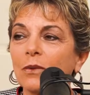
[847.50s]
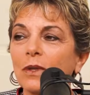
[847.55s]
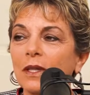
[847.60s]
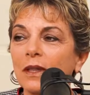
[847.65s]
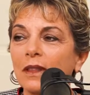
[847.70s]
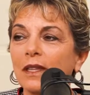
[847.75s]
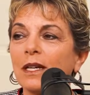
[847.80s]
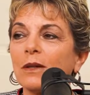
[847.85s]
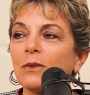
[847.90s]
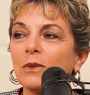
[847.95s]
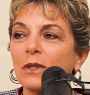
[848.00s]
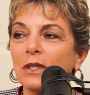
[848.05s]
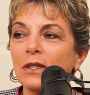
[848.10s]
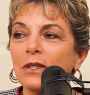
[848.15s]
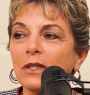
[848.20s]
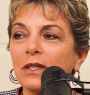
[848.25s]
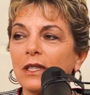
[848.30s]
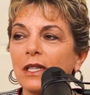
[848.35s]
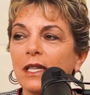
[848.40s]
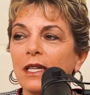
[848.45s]
what that would
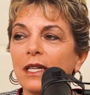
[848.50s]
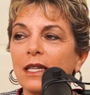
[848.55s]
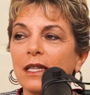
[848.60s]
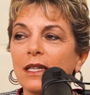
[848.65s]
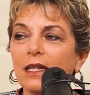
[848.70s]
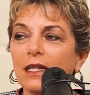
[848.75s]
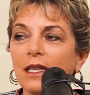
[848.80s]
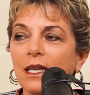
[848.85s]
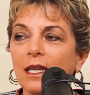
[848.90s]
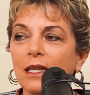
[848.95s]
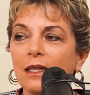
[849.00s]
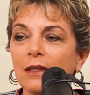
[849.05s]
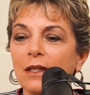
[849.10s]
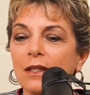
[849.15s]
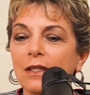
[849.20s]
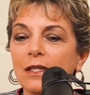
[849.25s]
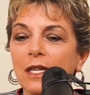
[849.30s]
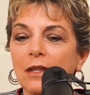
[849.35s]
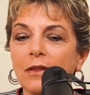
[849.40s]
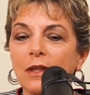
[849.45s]
look like. And
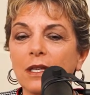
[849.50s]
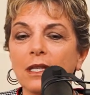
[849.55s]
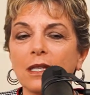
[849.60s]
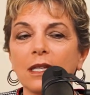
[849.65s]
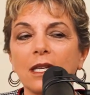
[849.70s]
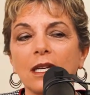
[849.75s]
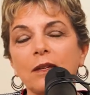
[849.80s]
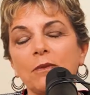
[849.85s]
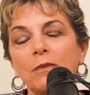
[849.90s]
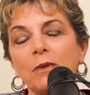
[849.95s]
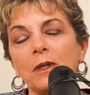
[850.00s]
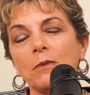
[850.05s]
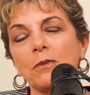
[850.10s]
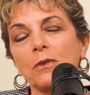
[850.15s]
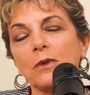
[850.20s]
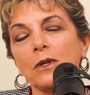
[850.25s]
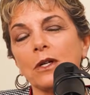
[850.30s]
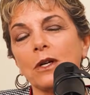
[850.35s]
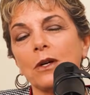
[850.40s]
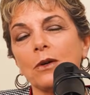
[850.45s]
because I think a lot of
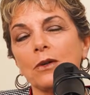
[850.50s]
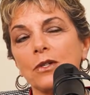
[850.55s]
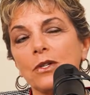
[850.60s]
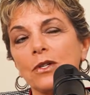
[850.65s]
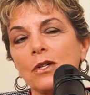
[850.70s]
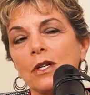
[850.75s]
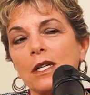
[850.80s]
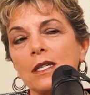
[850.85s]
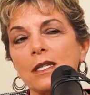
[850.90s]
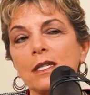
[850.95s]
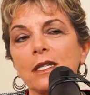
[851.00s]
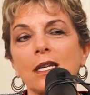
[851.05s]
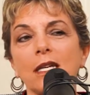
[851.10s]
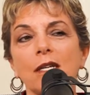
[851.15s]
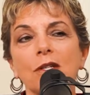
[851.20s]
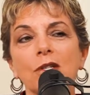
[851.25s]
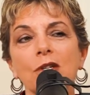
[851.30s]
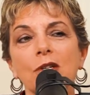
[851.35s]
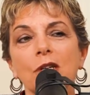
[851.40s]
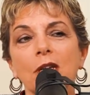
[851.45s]
people go, should I stay
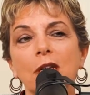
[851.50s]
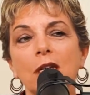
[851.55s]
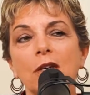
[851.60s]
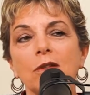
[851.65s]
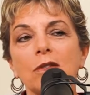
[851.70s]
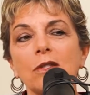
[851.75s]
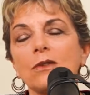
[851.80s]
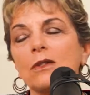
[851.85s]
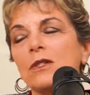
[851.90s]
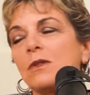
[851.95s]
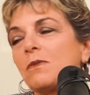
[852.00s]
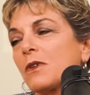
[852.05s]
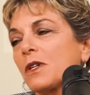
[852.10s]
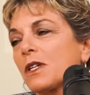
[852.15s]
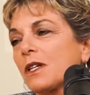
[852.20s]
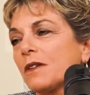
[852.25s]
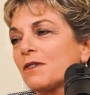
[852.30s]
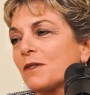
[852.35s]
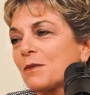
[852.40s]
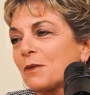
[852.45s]
or should I go? It's always more
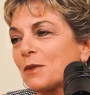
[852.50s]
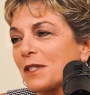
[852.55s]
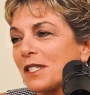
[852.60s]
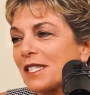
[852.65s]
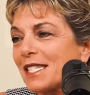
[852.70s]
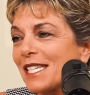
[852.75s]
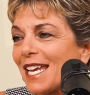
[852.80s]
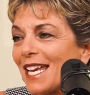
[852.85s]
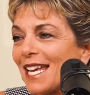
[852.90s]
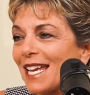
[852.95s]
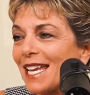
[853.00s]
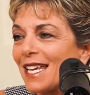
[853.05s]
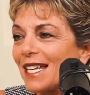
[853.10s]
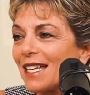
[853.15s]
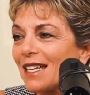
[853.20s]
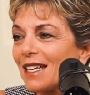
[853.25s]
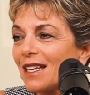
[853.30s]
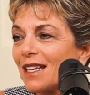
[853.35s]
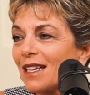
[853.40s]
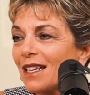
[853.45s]
comfortable to
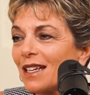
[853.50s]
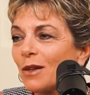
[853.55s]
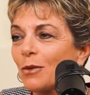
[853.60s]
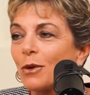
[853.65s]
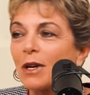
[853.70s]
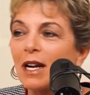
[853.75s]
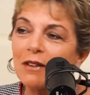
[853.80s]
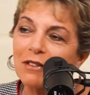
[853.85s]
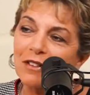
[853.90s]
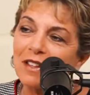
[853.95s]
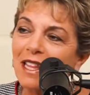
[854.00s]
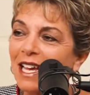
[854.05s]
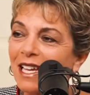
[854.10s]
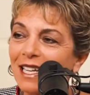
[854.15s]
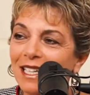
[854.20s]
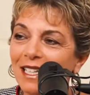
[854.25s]
stay. Wherever that